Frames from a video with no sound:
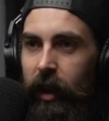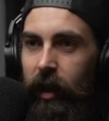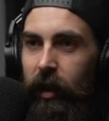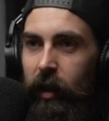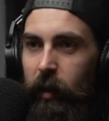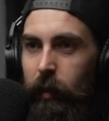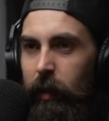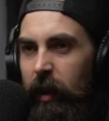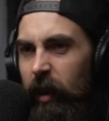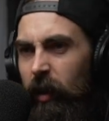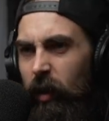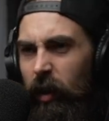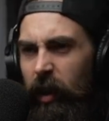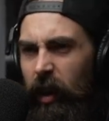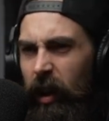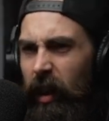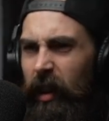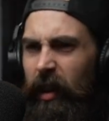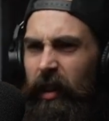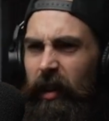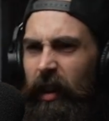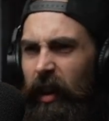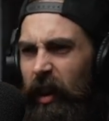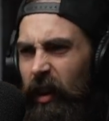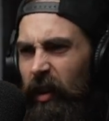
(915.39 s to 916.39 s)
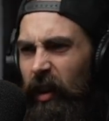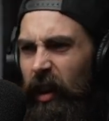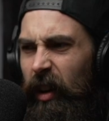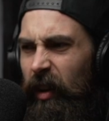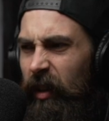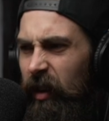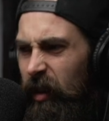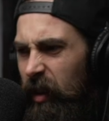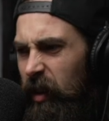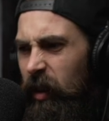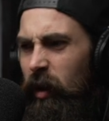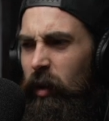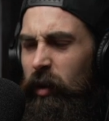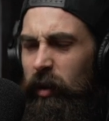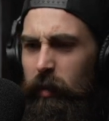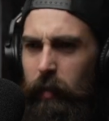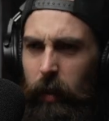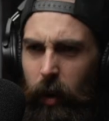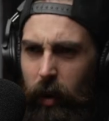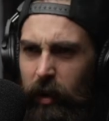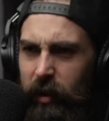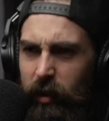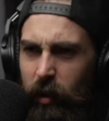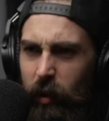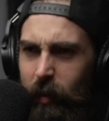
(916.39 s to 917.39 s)
And you'd be looking at it thinking, oh, those
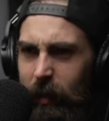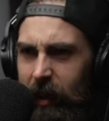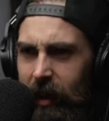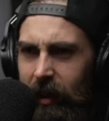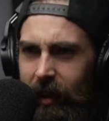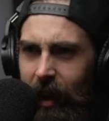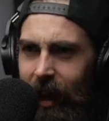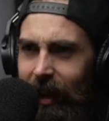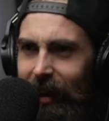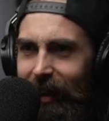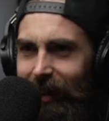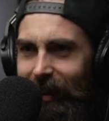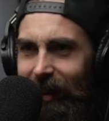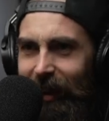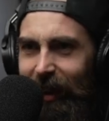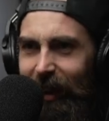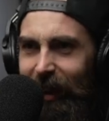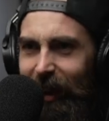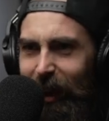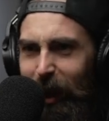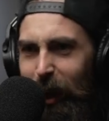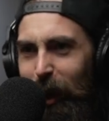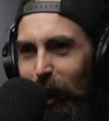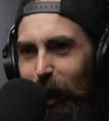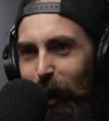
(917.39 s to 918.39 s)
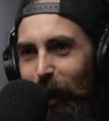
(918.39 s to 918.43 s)
balls are a bit dangly.